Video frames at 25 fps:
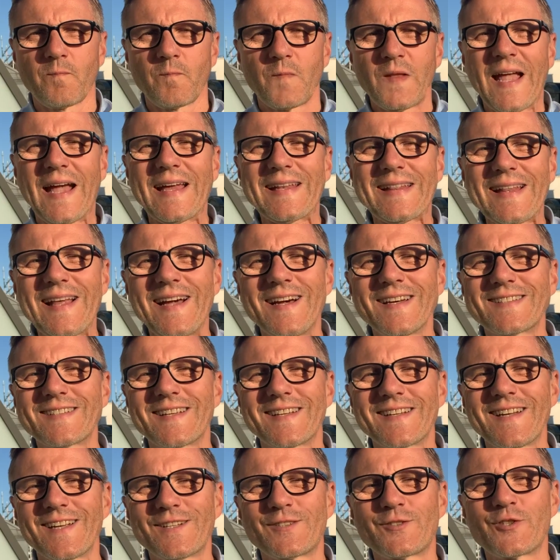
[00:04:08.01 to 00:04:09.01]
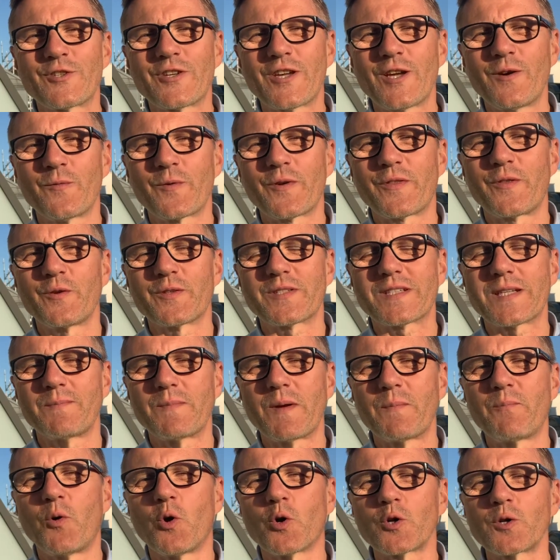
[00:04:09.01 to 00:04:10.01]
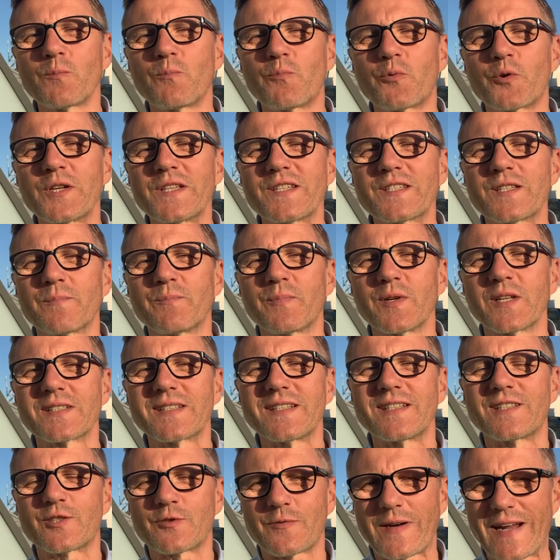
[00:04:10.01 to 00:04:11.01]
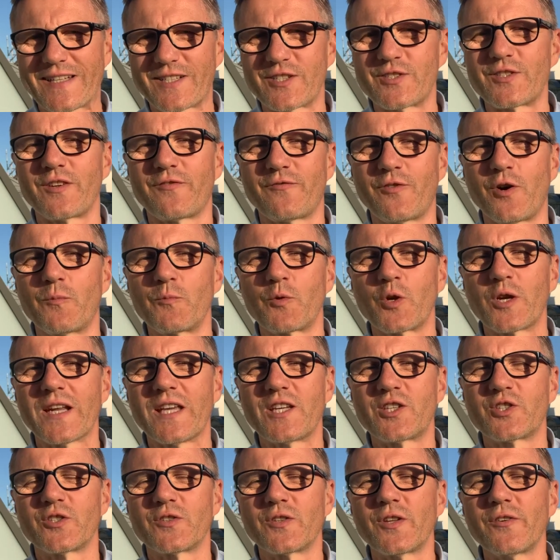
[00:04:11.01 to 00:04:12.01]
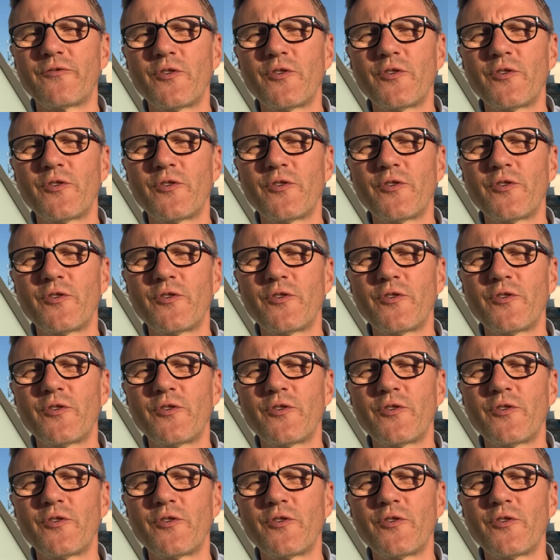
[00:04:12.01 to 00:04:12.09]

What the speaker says: At last, I'd like to share with you some important principles in strategy formulation.